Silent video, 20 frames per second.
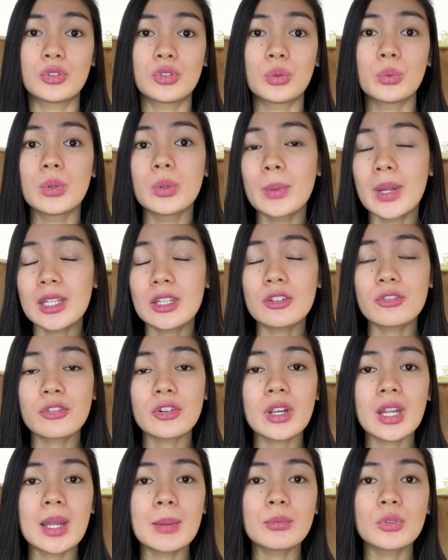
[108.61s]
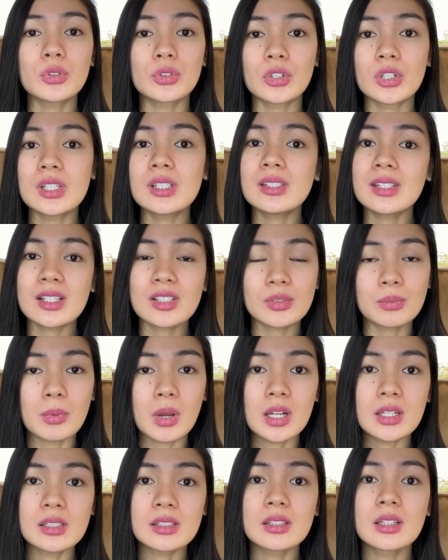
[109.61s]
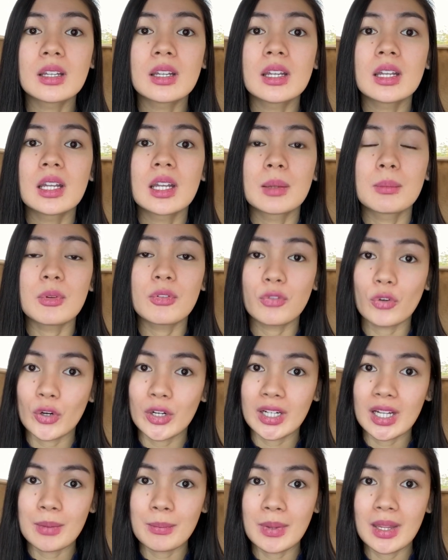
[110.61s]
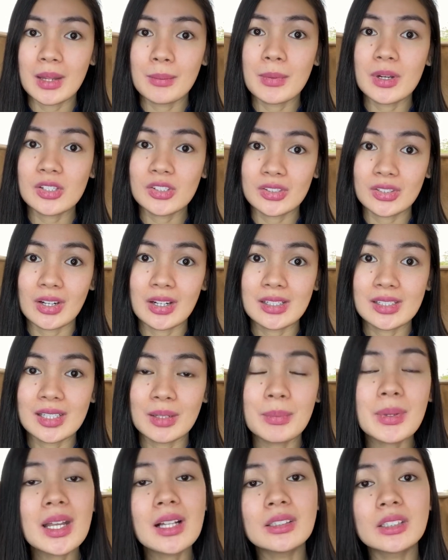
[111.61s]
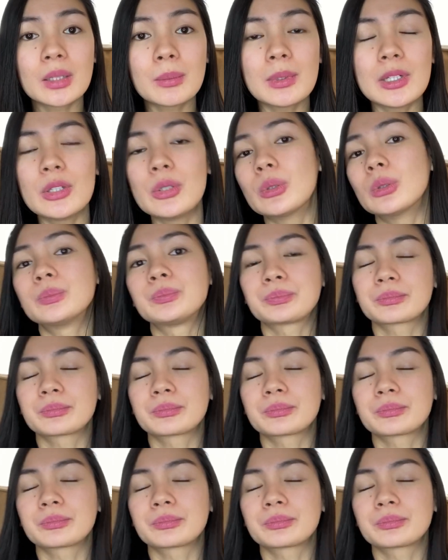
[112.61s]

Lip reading: So we waited for him to turn 6 months before kami mag-start sa BLW.